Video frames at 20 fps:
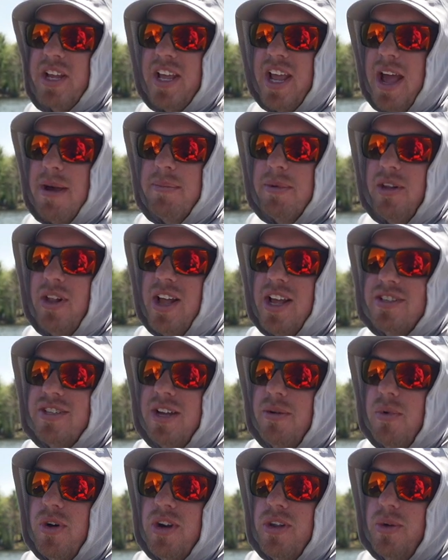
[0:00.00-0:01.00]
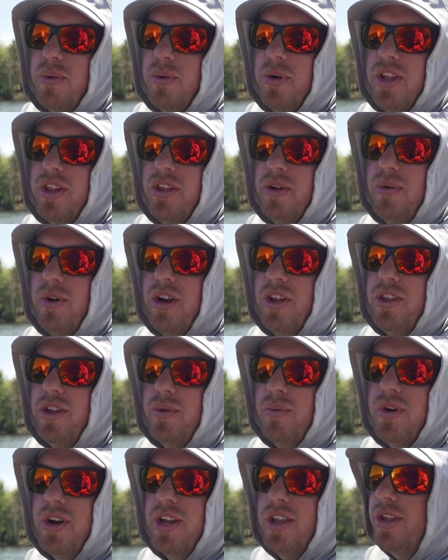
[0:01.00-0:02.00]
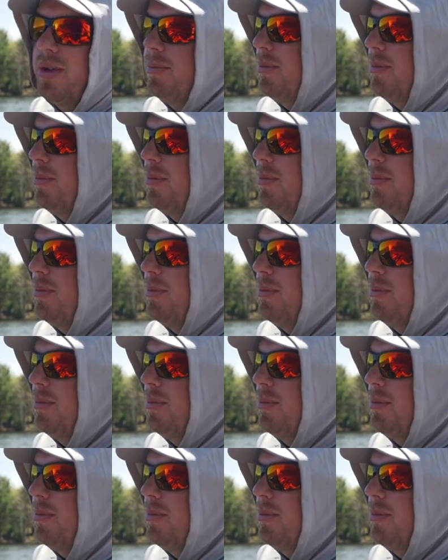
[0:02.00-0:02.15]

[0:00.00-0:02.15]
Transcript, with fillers: to capitalize on one of the really, really, really